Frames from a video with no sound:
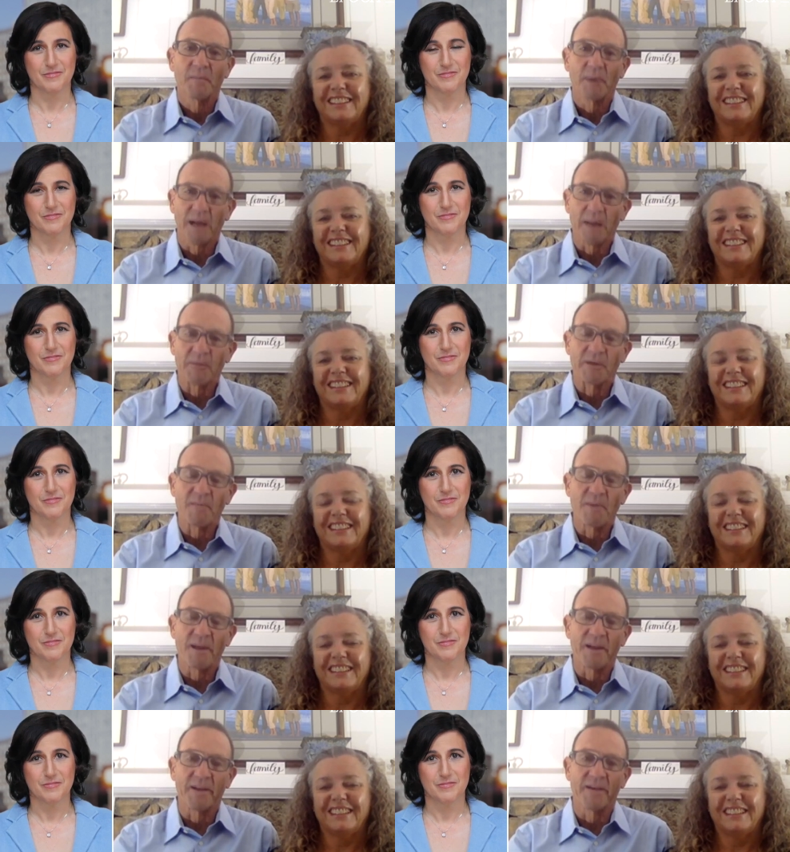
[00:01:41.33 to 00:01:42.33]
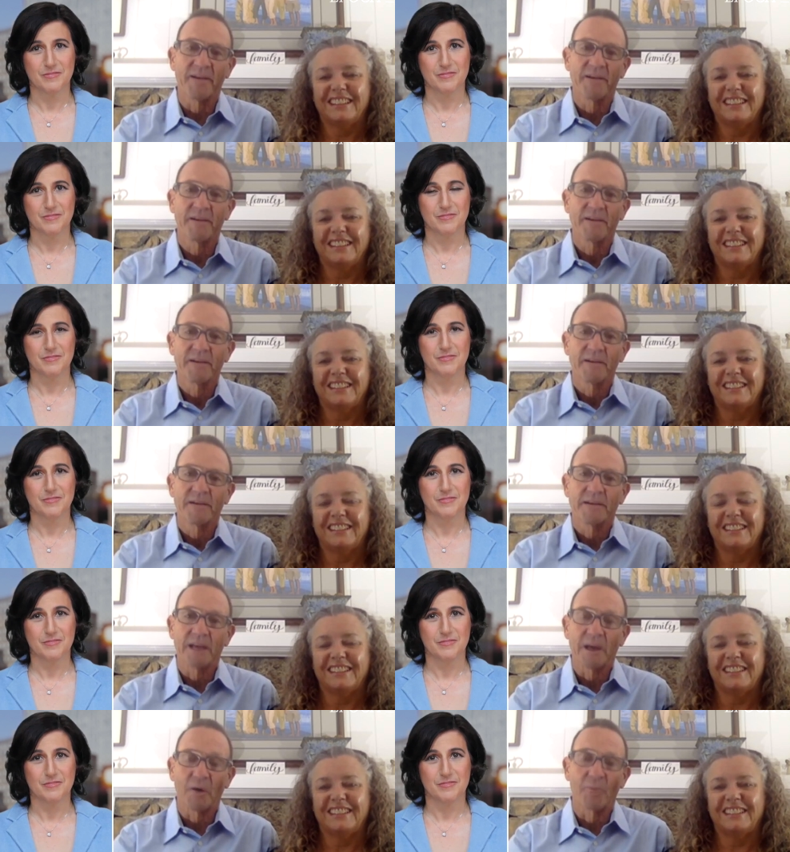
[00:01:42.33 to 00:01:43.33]
Speaker 1: but I'm committed to
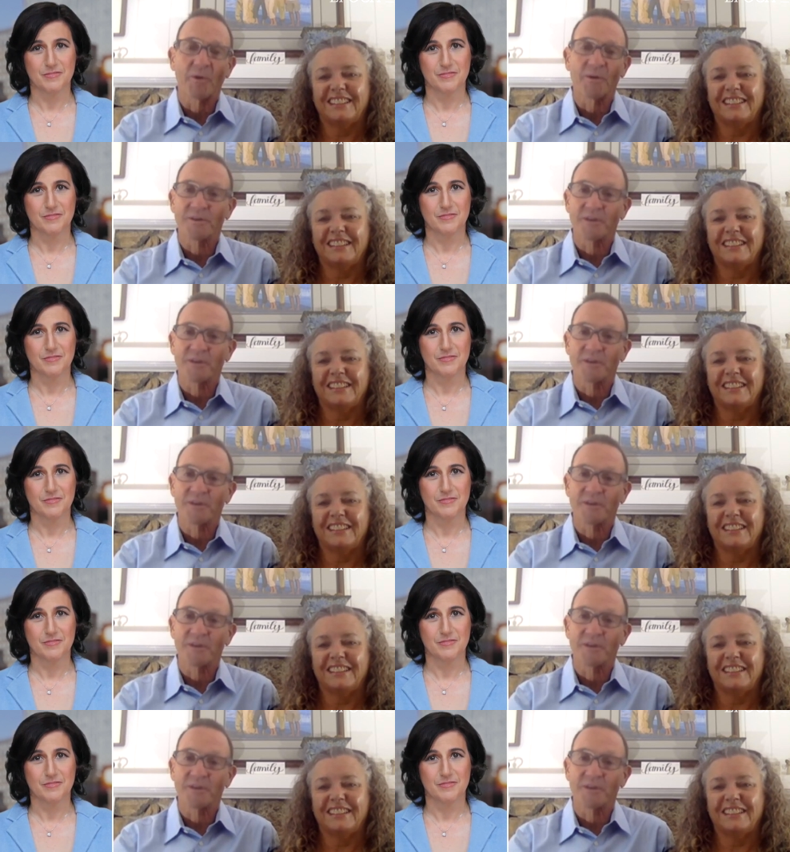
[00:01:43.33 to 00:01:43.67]
help our